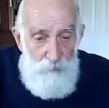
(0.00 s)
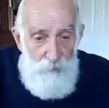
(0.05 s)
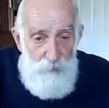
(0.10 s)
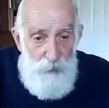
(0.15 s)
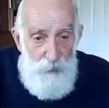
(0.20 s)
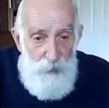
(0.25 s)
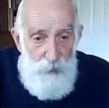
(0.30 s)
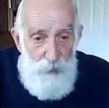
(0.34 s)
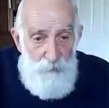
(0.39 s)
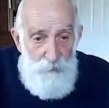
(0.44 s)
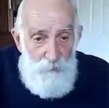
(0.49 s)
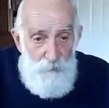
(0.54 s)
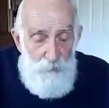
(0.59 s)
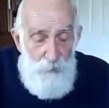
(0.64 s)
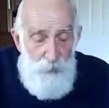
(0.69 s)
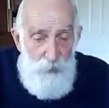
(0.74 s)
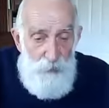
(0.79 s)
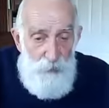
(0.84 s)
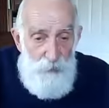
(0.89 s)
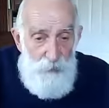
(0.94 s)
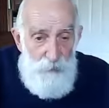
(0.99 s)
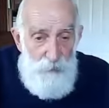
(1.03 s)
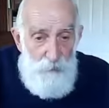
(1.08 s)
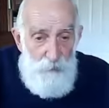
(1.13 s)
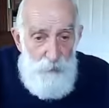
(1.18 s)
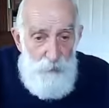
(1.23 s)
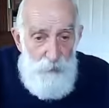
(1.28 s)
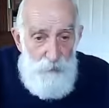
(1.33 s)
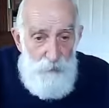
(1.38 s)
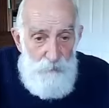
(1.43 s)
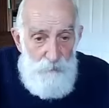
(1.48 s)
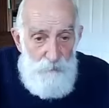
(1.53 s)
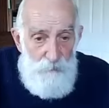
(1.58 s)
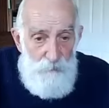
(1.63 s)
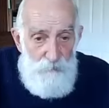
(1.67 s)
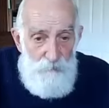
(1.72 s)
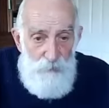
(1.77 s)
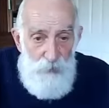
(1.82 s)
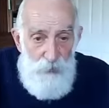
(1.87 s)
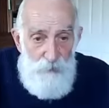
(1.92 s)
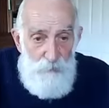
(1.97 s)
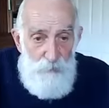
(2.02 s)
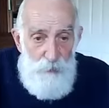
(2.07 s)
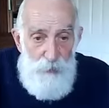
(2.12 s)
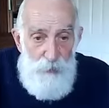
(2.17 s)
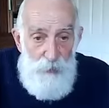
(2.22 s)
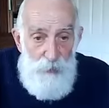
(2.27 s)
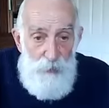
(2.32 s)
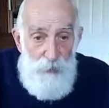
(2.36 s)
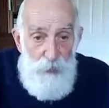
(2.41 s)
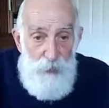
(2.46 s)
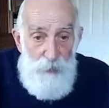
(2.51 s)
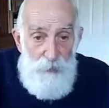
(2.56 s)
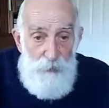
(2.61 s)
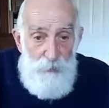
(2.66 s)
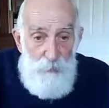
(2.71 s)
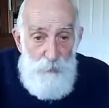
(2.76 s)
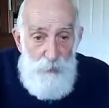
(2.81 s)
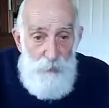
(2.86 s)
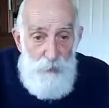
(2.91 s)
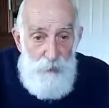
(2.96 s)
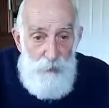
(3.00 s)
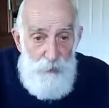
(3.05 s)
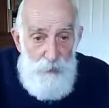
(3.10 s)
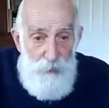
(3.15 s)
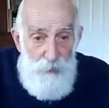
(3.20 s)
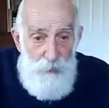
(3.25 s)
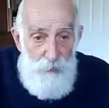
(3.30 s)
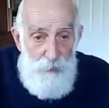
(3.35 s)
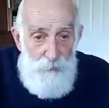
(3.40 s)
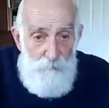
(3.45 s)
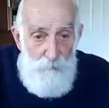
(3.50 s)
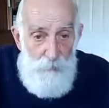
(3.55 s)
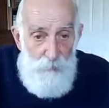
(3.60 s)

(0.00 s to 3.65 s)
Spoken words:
Run out of words or find we need less words.